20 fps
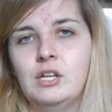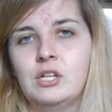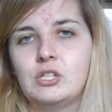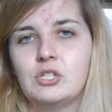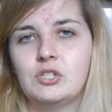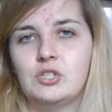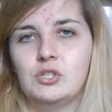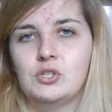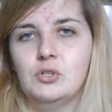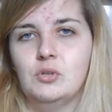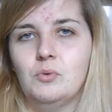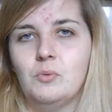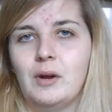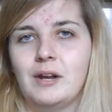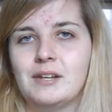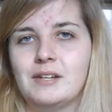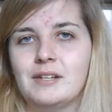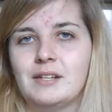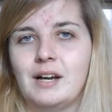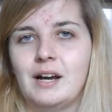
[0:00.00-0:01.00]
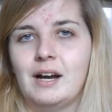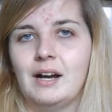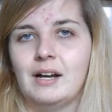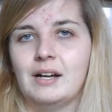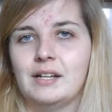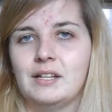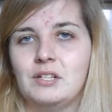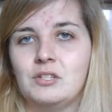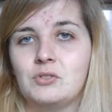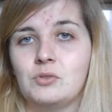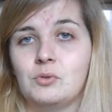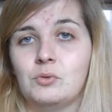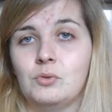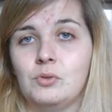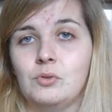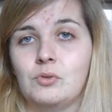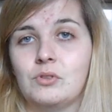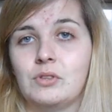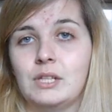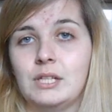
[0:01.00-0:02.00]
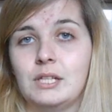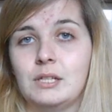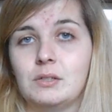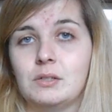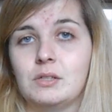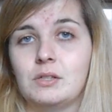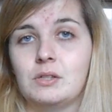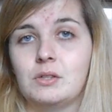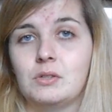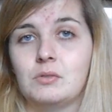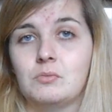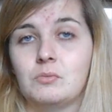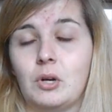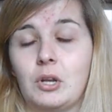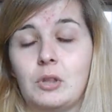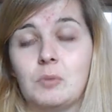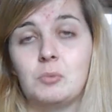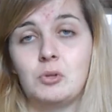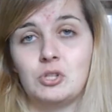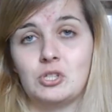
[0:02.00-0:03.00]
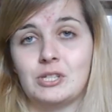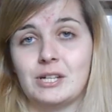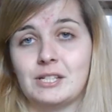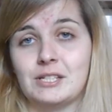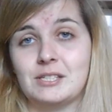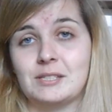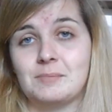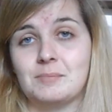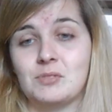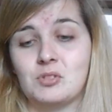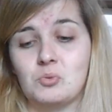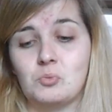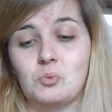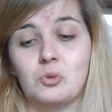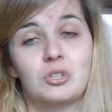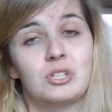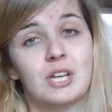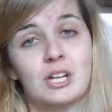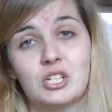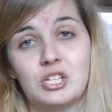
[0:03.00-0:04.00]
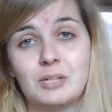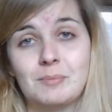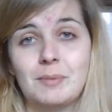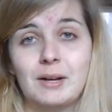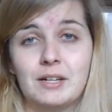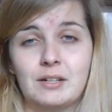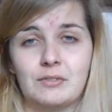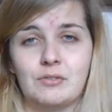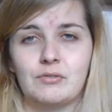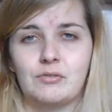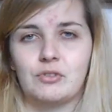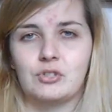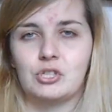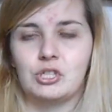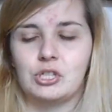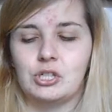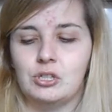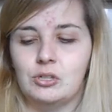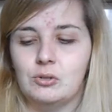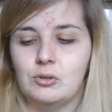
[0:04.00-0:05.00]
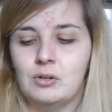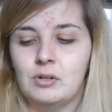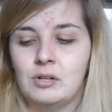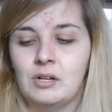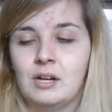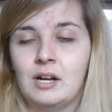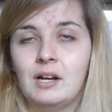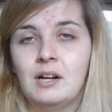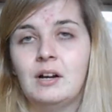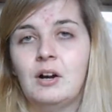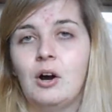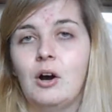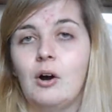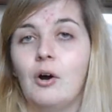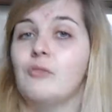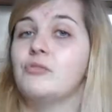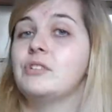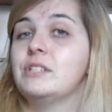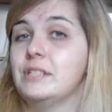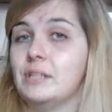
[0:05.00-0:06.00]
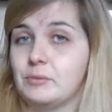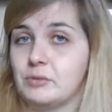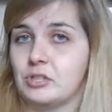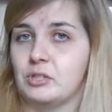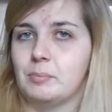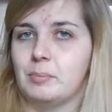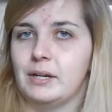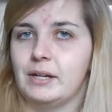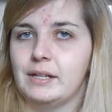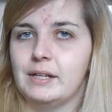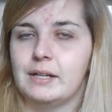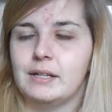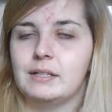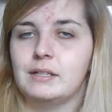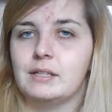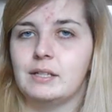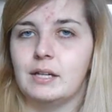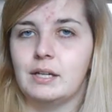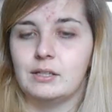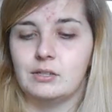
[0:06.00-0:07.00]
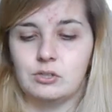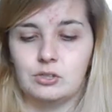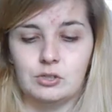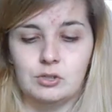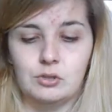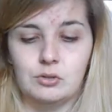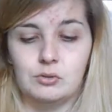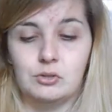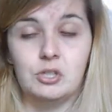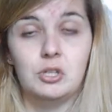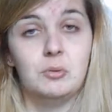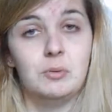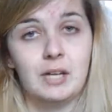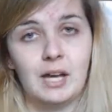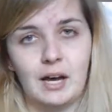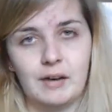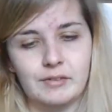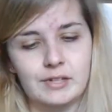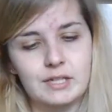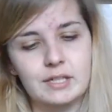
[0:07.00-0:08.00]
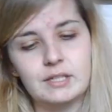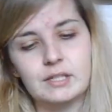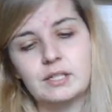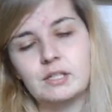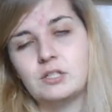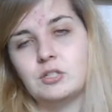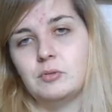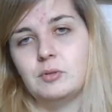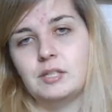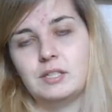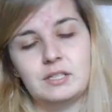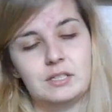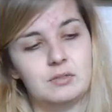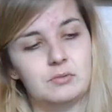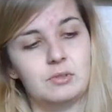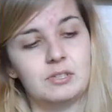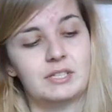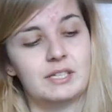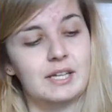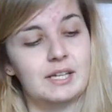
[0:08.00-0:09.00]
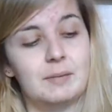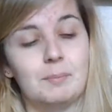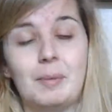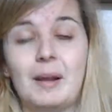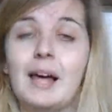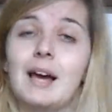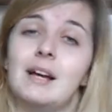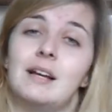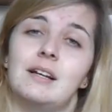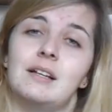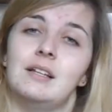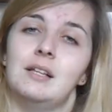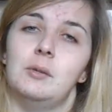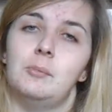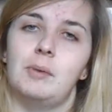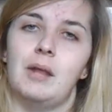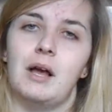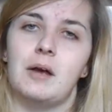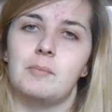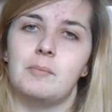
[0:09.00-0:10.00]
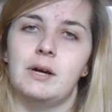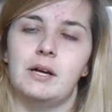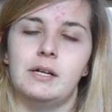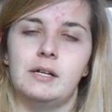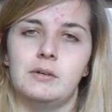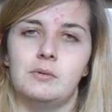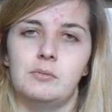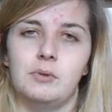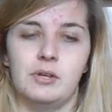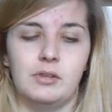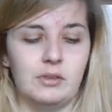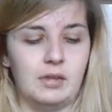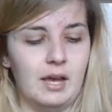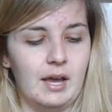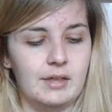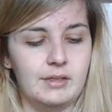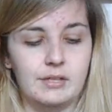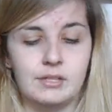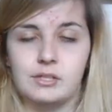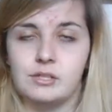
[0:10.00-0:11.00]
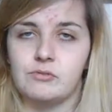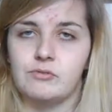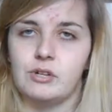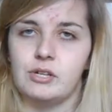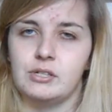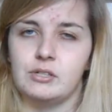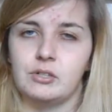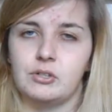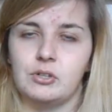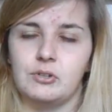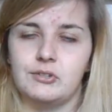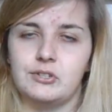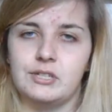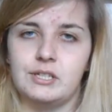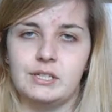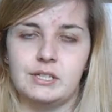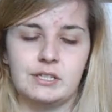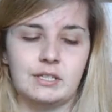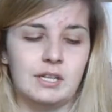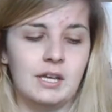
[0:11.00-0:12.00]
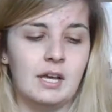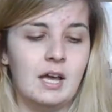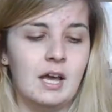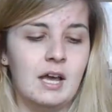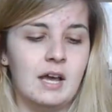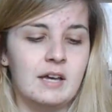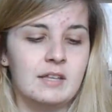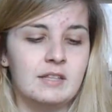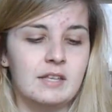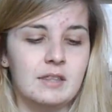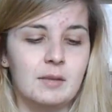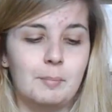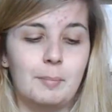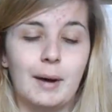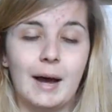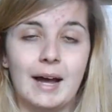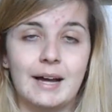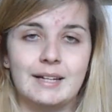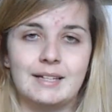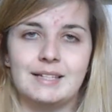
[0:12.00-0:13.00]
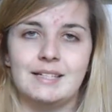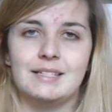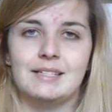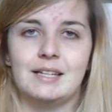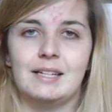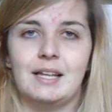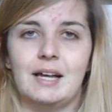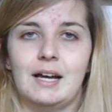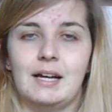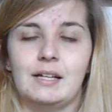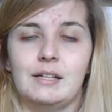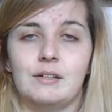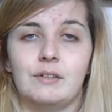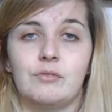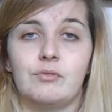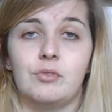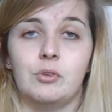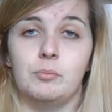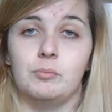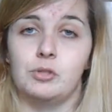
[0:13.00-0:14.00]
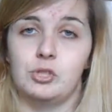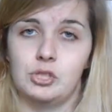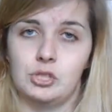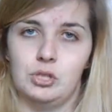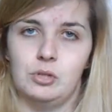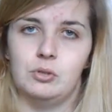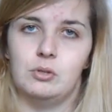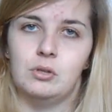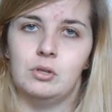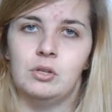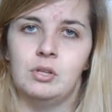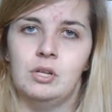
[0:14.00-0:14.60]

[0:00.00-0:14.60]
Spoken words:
So when I saw that one of the merch items was actually a mug for the show, obviously I was going to buy it. So here we have it. So it's once again a little black mug with Heathers written across it. In the back is a line from the show.